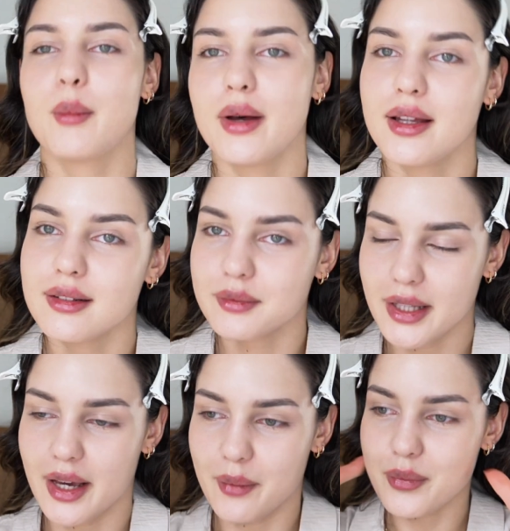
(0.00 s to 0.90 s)
But
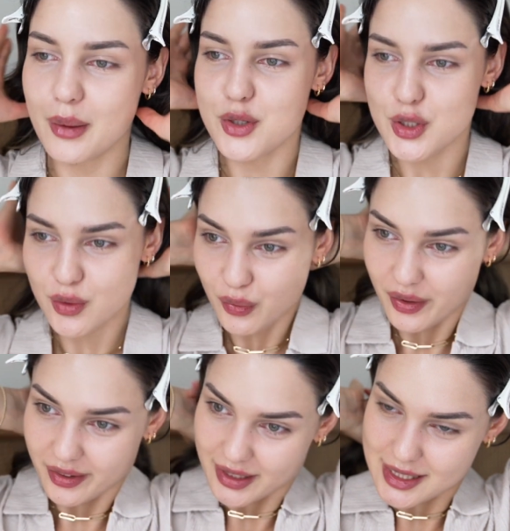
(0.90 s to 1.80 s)
yeah, I'm just so
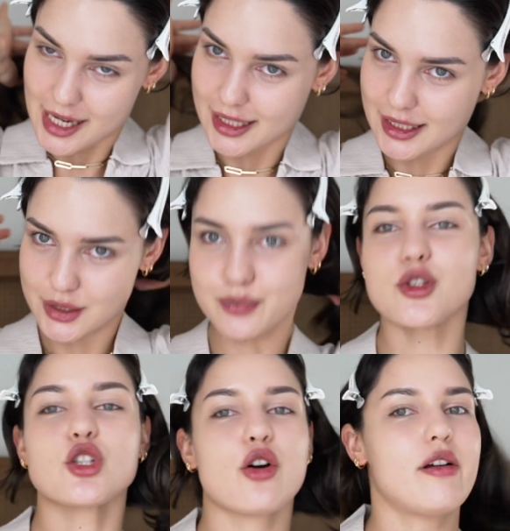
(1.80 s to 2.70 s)
very excited
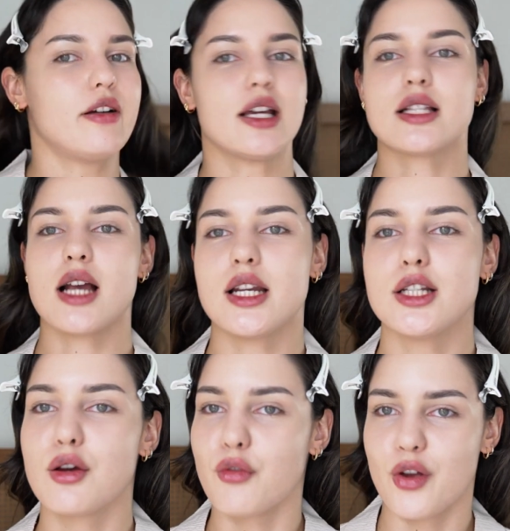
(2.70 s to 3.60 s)

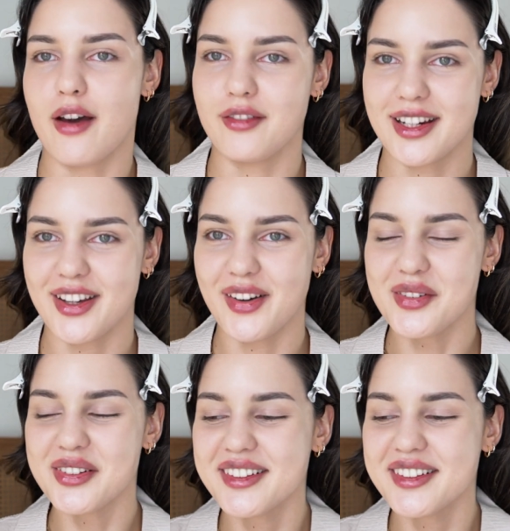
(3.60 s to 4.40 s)
for that video.